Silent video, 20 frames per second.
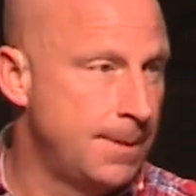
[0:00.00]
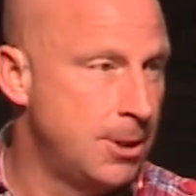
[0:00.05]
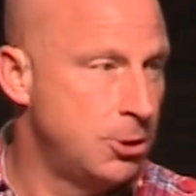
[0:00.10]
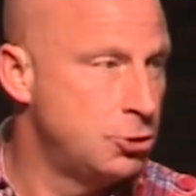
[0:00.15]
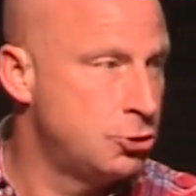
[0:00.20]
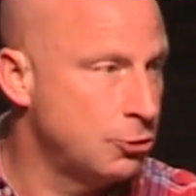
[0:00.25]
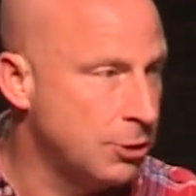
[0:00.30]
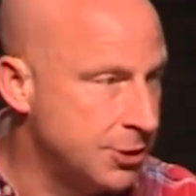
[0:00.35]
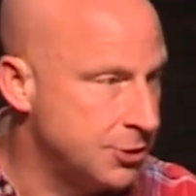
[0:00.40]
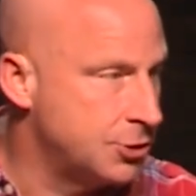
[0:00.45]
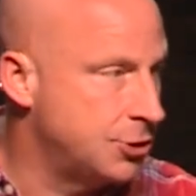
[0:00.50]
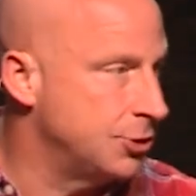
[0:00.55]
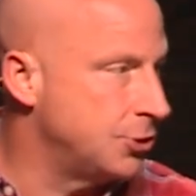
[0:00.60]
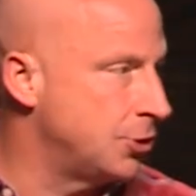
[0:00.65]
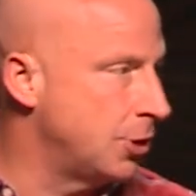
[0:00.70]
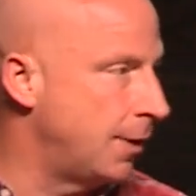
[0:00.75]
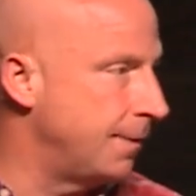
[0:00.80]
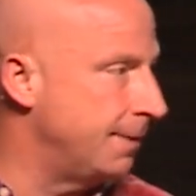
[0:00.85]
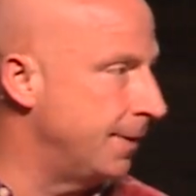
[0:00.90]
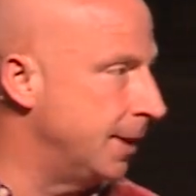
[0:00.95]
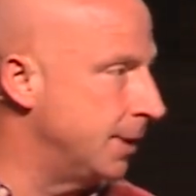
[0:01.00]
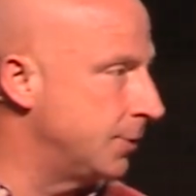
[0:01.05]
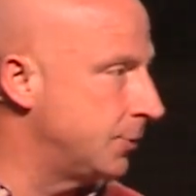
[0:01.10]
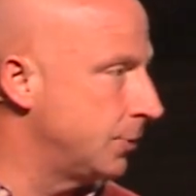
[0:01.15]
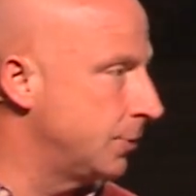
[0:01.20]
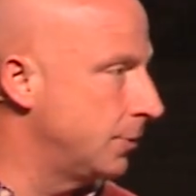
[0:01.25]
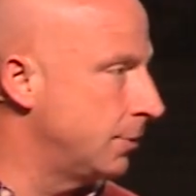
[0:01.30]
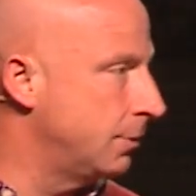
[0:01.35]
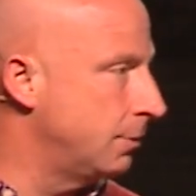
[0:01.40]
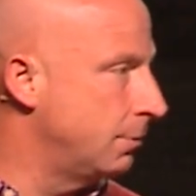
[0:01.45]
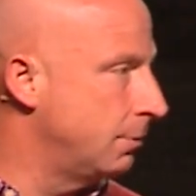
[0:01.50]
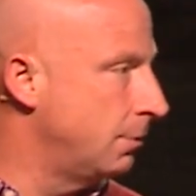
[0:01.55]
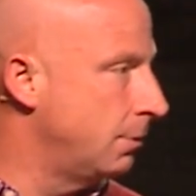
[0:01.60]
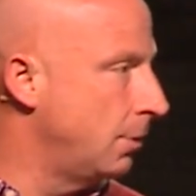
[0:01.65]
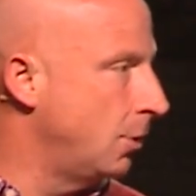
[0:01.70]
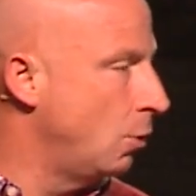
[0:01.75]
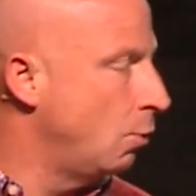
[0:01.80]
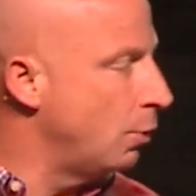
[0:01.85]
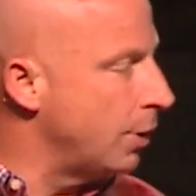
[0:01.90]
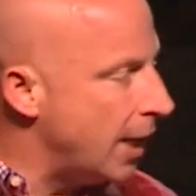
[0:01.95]
Trust us on this.
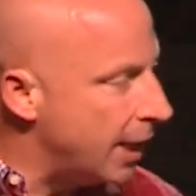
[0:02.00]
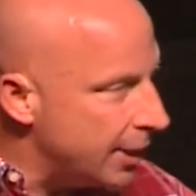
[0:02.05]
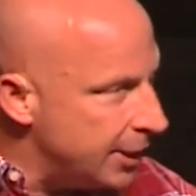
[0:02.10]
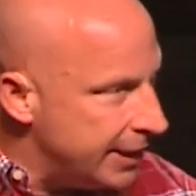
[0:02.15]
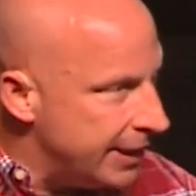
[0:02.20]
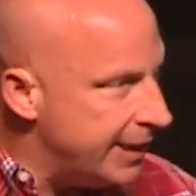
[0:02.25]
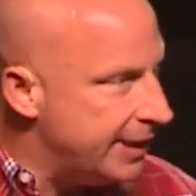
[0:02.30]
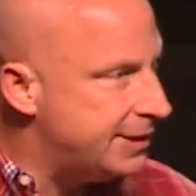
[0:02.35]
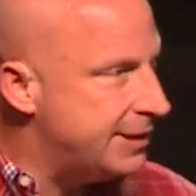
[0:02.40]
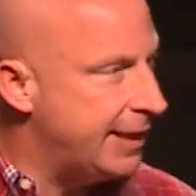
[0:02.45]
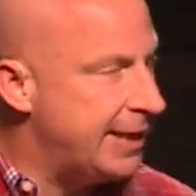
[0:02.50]
We're not going to eat the